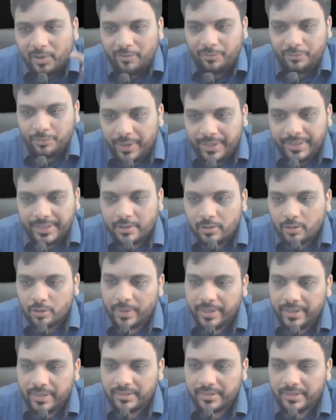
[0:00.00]
of
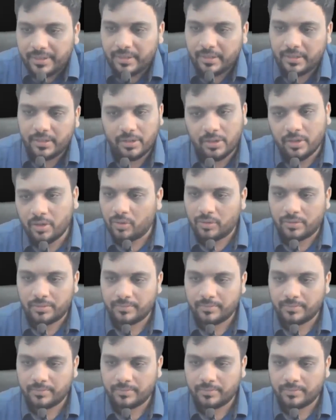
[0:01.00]
22-23? No.